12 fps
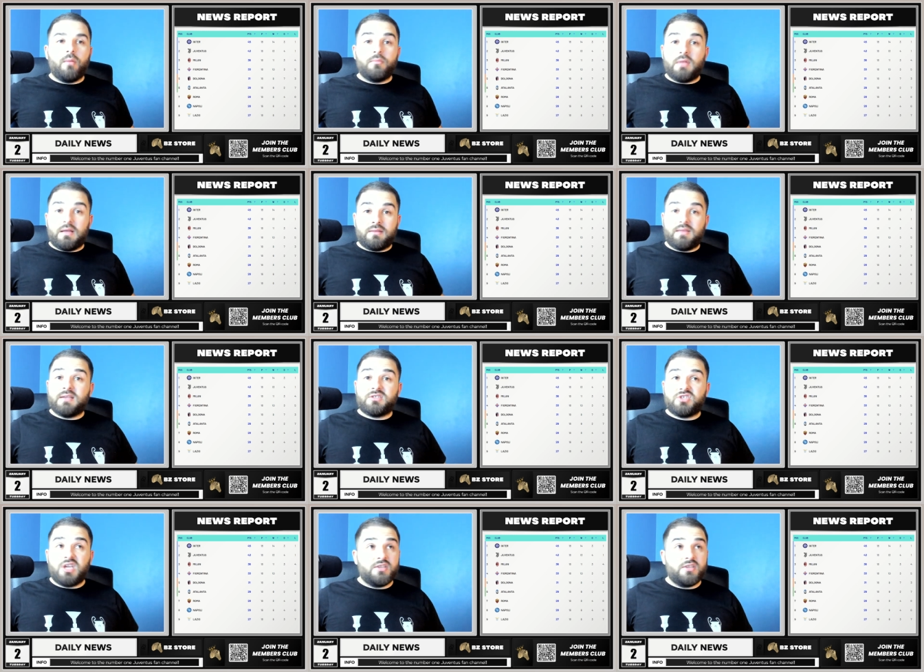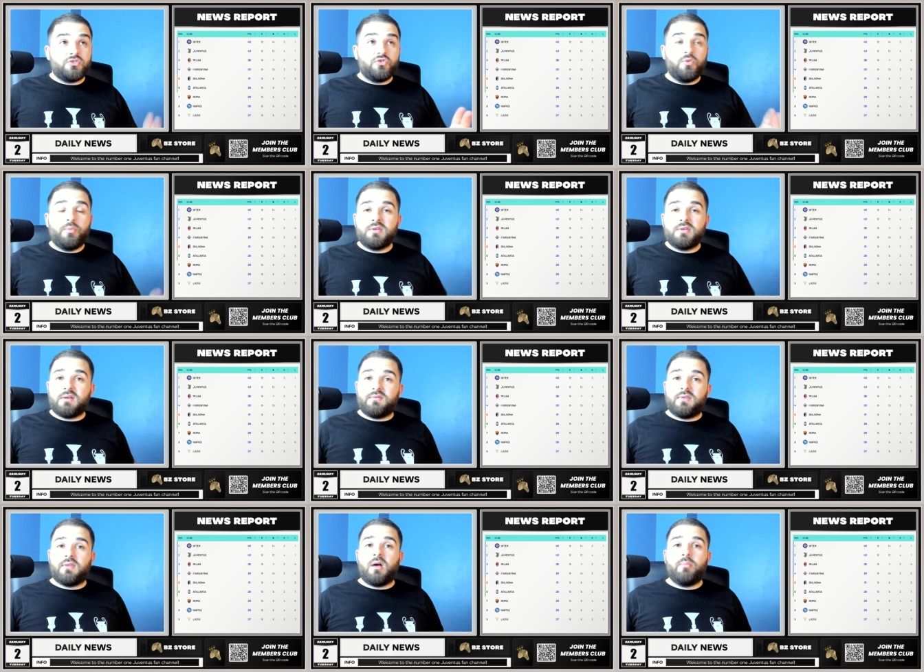Like, things changed. 2 points off the
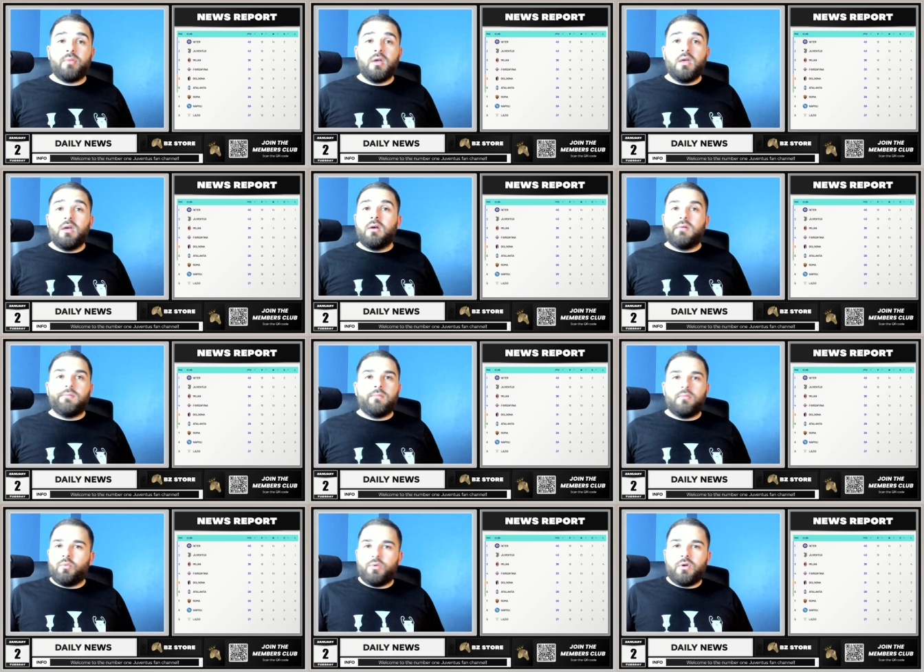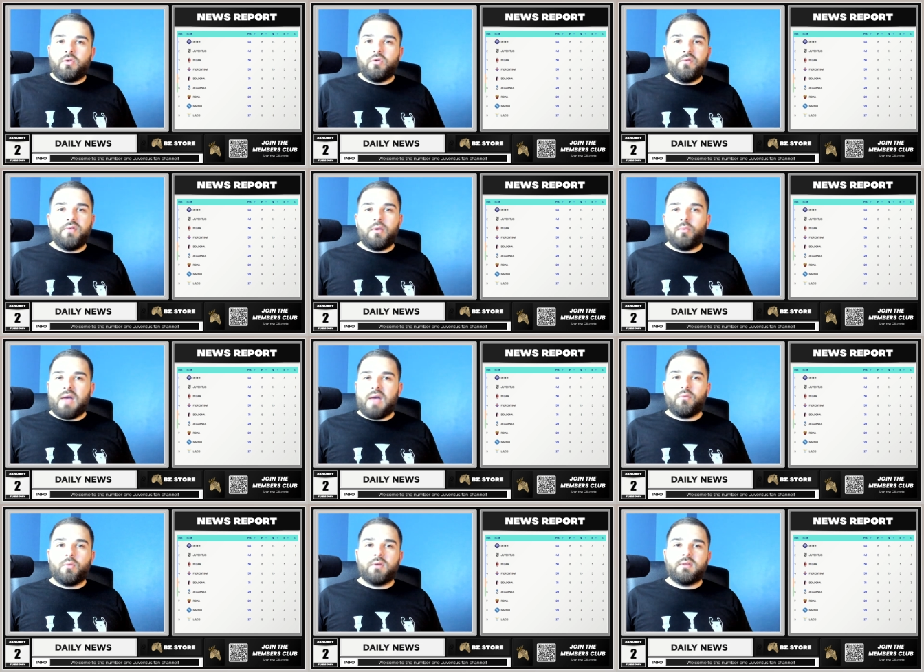top. We are Juve. We
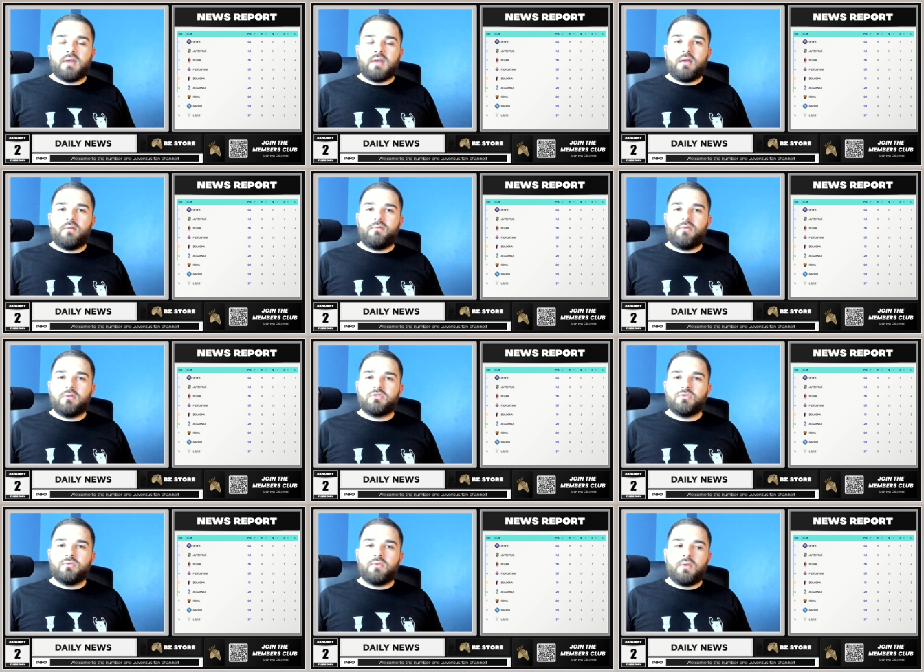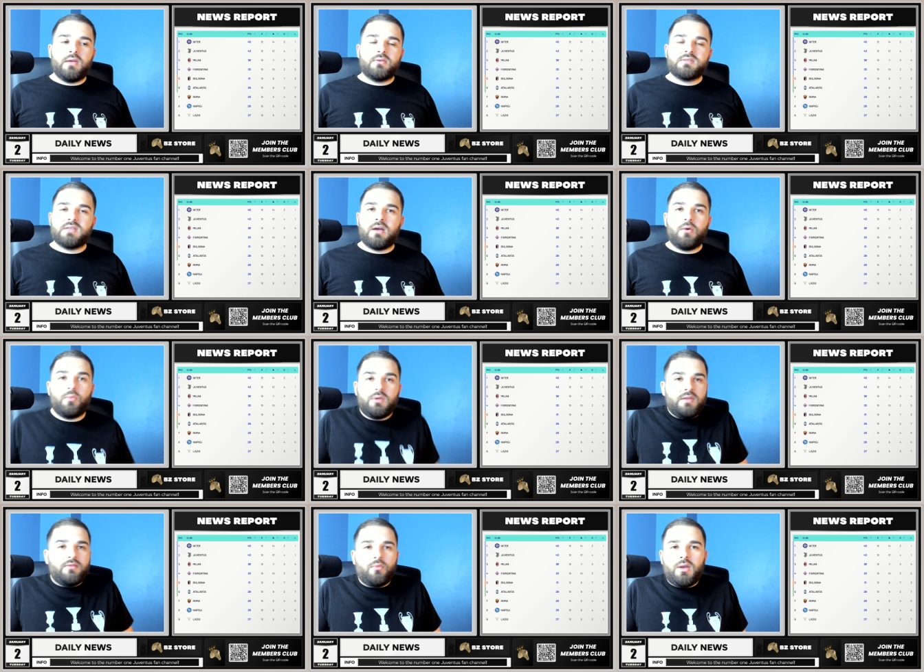haven't won the title for 2-3 years now. We
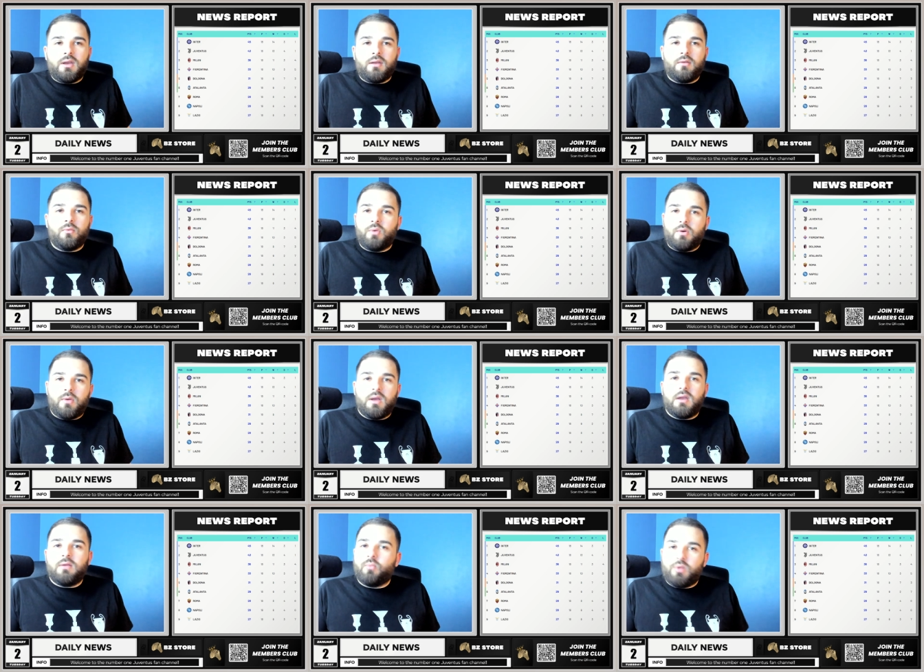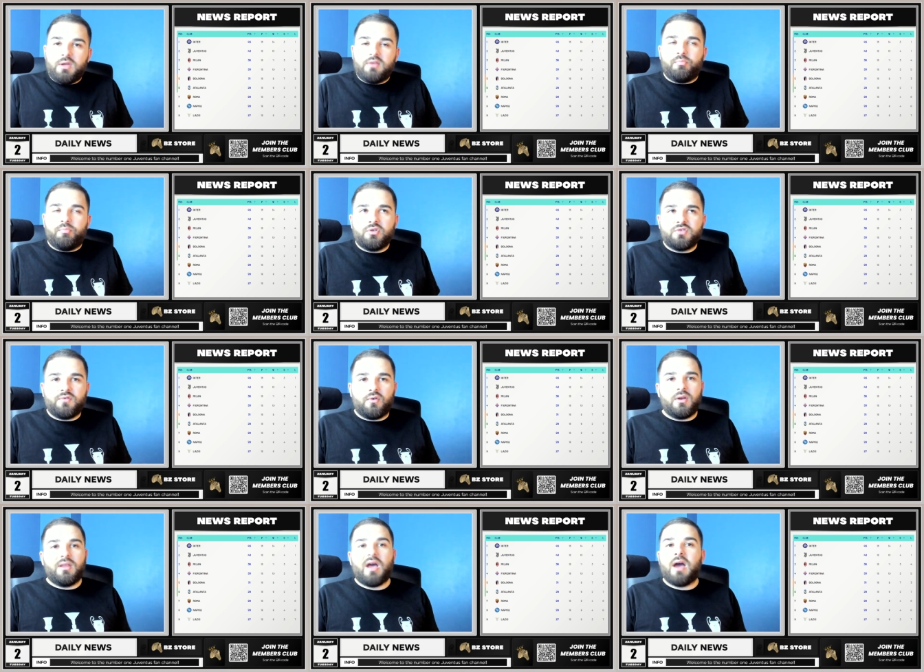need to win it. We're in it. We need to push
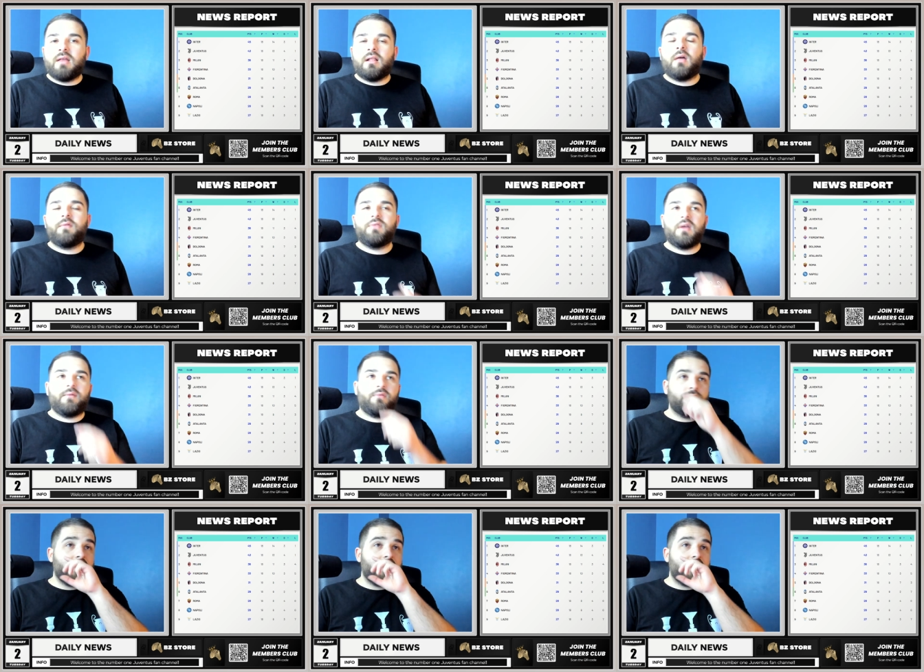for it. I love that from